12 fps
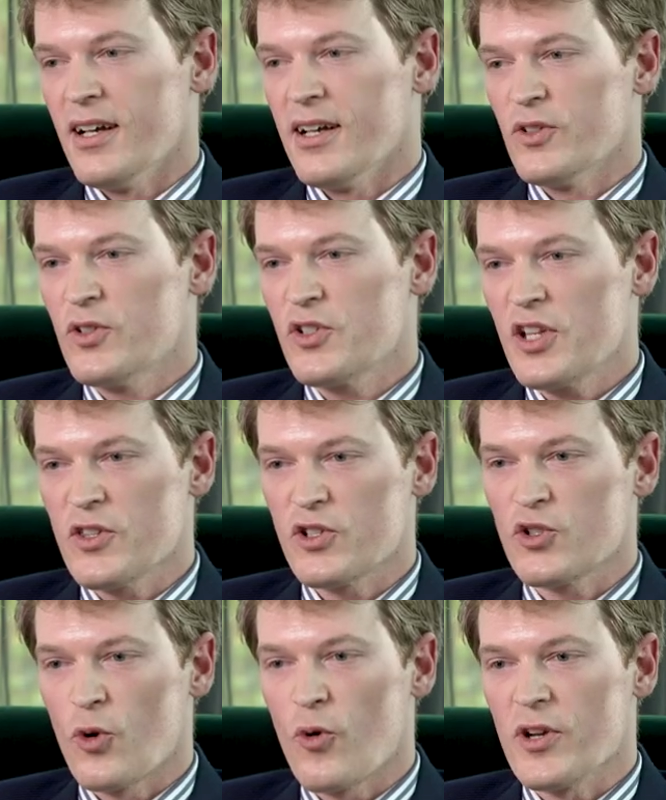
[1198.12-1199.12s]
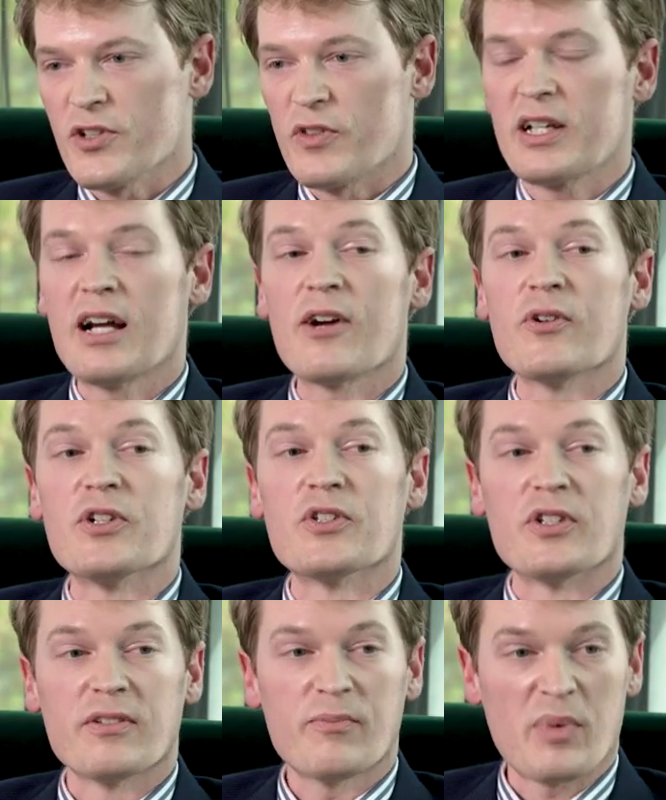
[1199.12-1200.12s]
uh, to see the stories of the
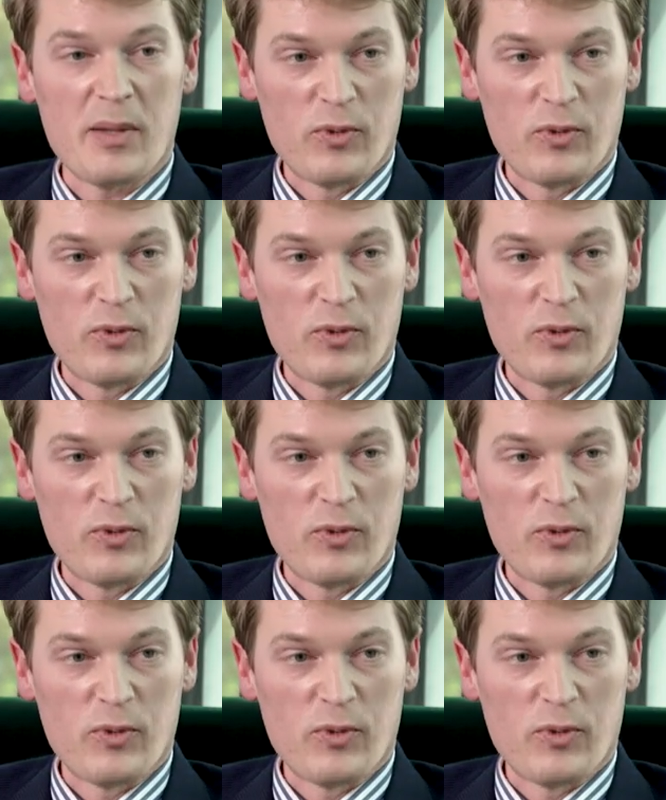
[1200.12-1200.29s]
courage that